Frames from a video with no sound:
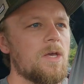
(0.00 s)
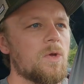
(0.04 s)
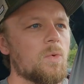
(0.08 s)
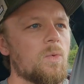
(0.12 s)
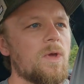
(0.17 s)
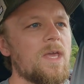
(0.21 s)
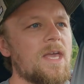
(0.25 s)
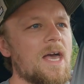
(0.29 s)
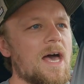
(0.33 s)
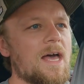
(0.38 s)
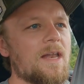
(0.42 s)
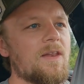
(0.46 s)

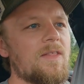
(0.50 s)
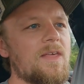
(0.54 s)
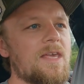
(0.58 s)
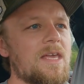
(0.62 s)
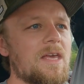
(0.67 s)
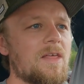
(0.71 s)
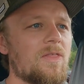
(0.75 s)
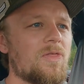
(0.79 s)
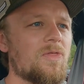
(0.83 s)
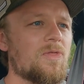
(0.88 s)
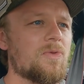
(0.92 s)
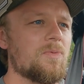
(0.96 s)
We got
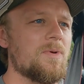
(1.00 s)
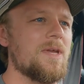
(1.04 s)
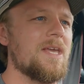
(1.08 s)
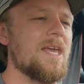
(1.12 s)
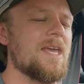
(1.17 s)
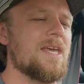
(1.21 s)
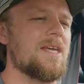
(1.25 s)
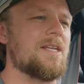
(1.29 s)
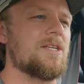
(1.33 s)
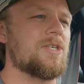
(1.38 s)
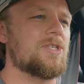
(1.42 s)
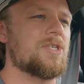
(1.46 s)
the
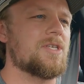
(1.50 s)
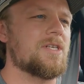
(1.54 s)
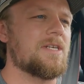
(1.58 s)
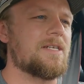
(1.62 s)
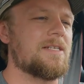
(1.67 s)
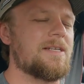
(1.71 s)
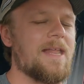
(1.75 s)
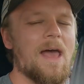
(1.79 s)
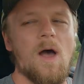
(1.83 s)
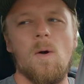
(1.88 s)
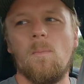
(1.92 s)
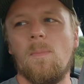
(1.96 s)
3-inch
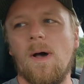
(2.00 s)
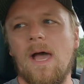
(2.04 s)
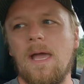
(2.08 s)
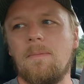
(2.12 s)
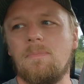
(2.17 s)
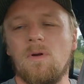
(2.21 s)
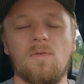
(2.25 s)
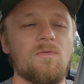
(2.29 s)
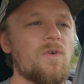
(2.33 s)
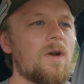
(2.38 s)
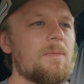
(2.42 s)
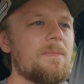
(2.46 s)

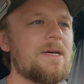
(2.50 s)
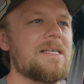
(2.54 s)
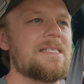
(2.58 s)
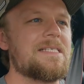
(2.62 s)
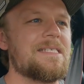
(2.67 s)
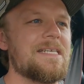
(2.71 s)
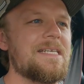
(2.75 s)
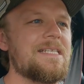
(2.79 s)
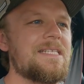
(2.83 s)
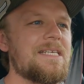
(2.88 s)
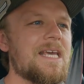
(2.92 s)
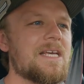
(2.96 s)
downpipe from
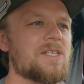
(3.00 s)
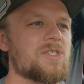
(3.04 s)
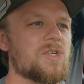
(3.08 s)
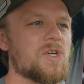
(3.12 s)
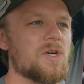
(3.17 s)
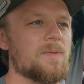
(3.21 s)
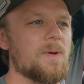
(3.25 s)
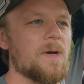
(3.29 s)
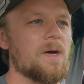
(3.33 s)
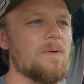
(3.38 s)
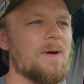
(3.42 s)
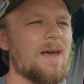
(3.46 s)
CTS
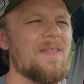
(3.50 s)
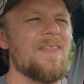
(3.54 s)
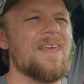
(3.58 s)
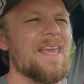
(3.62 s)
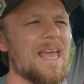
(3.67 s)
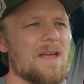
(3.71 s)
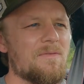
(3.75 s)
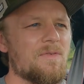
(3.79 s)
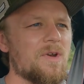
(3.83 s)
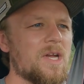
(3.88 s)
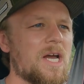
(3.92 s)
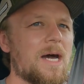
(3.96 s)
Turbo. I
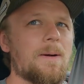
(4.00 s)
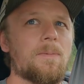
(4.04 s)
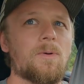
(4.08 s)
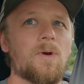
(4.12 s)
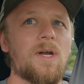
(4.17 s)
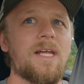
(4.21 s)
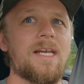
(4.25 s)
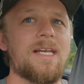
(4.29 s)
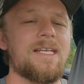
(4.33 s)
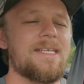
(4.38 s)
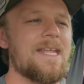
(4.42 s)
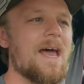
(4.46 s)
think every
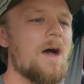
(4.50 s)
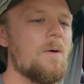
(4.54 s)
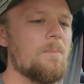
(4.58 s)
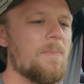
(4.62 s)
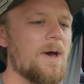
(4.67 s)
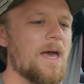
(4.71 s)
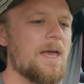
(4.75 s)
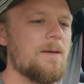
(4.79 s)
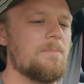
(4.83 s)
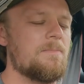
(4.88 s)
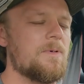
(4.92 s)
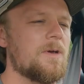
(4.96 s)
upgraded
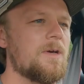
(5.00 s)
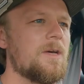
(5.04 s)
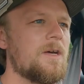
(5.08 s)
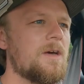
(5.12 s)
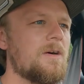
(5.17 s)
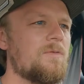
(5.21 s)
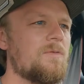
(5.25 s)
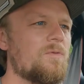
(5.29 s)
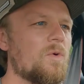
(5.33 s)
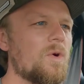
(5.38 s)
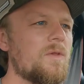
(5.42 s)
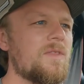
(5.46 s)

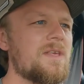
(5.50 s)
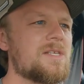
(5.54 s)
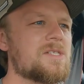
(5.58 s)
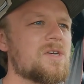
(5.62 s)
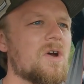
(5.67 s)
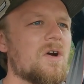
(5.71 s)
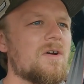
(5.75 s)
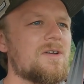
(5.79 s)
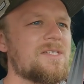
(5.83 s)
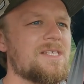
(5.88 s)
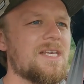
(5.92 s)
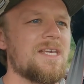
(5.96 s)
downpipe for these
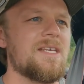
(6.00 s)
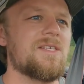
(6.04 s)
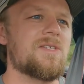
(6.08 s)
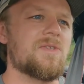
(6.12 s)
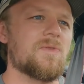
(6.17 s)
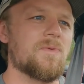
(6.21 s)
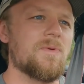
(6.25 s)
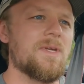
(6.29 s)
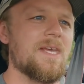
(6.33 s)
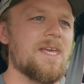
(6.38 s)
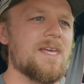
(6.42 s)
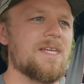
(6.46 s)
cars is
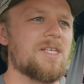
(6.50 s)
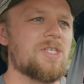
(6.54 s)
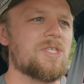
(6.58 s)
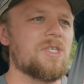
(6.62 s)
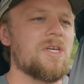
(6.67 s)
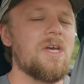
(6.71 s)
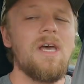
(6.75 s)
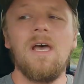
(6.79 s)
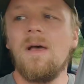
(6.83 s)
3-inch,